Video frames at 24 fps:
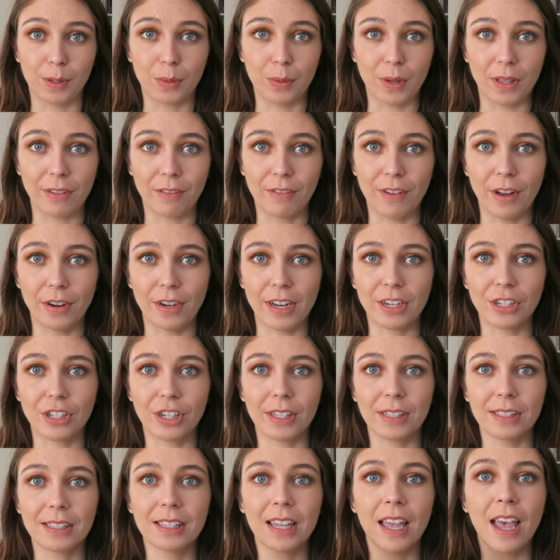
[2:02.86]
between the
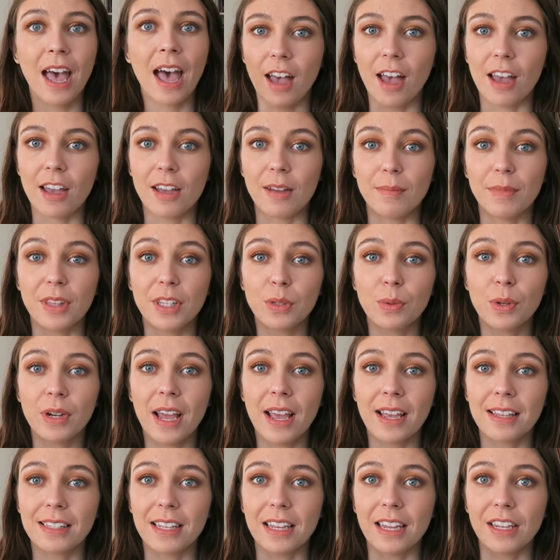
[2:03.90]
foundations. This one
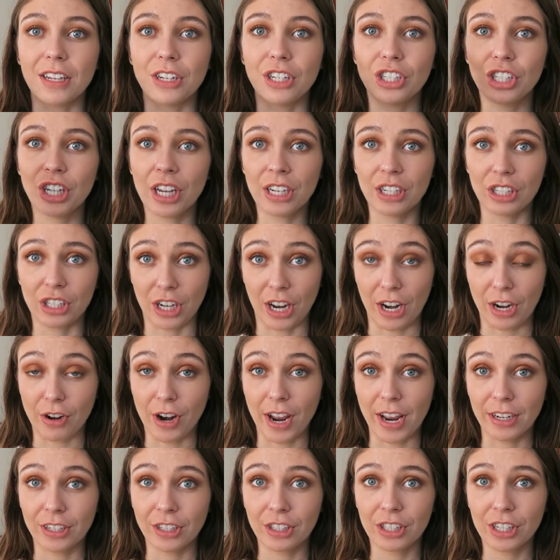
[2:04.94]
has a shit shade
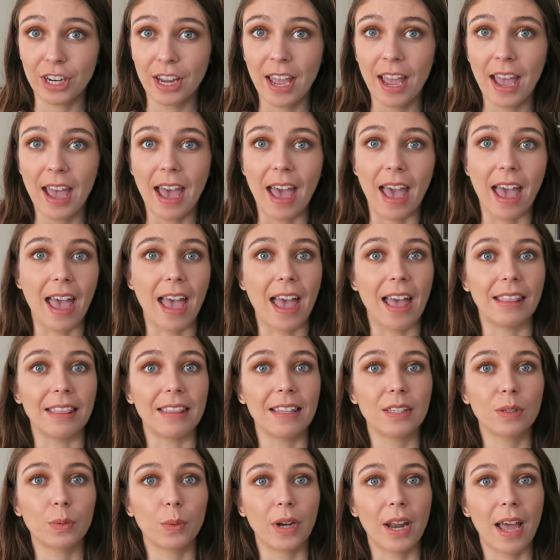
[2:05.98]
range,
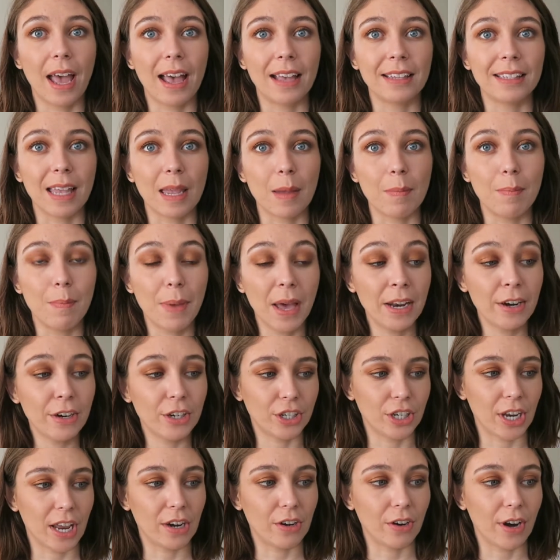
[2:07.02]
and this one has a better
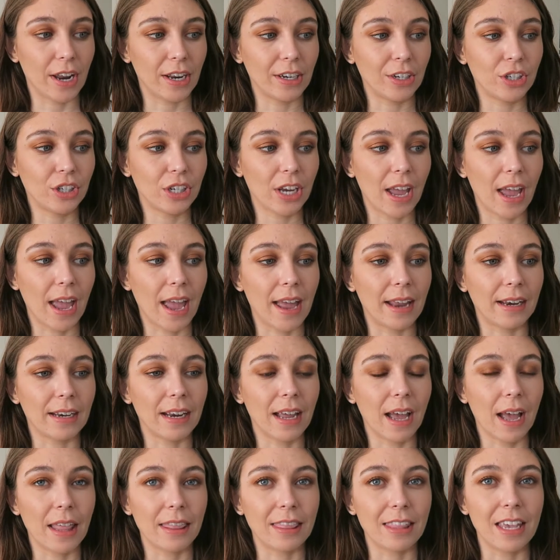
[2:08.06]
shade range,
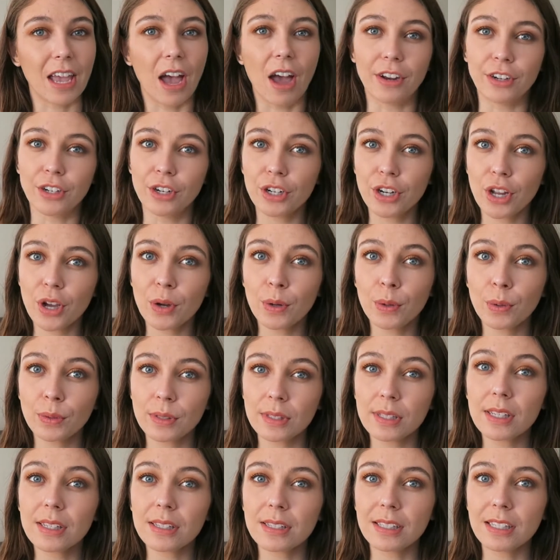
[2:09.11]
and the
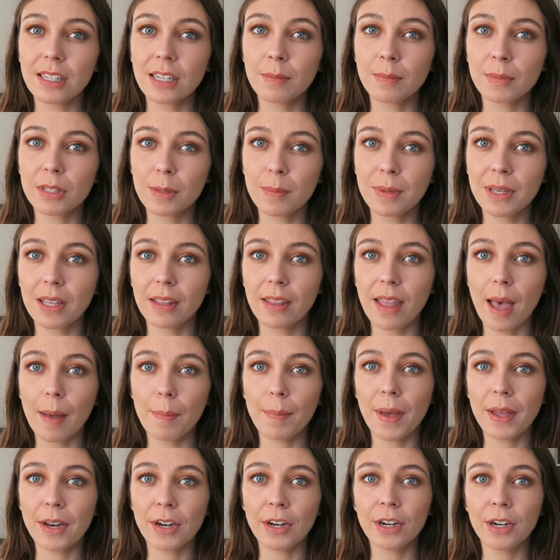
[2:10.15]
undertones seem to be a
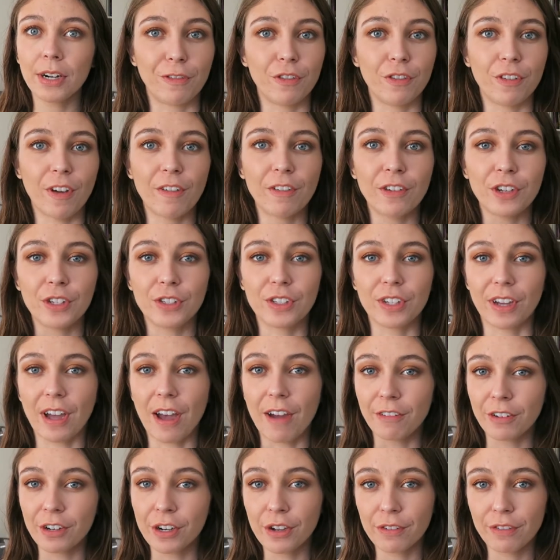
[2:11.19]
lot better. If you've ever used a
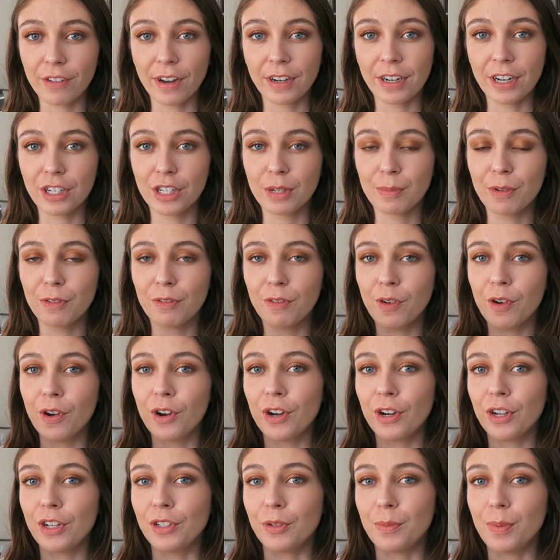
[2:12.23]
Covergirl foundation
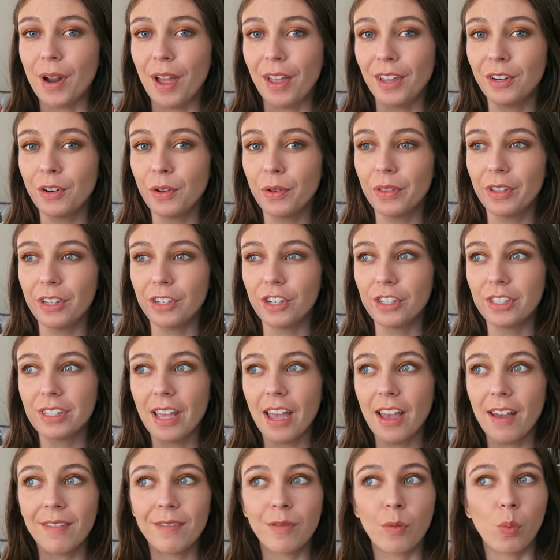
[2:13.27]
before, you probably know they just
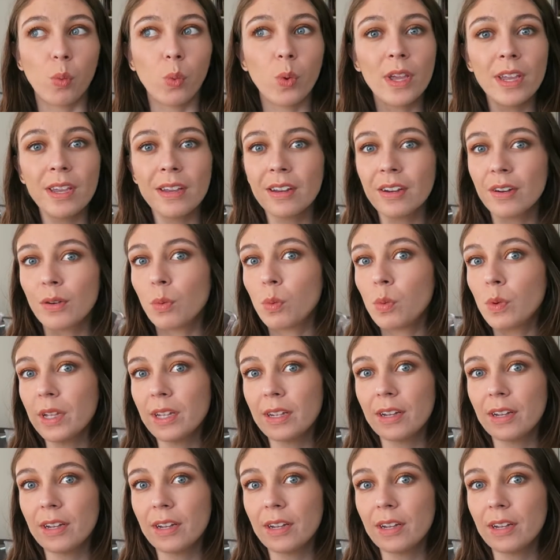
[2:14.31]
have weird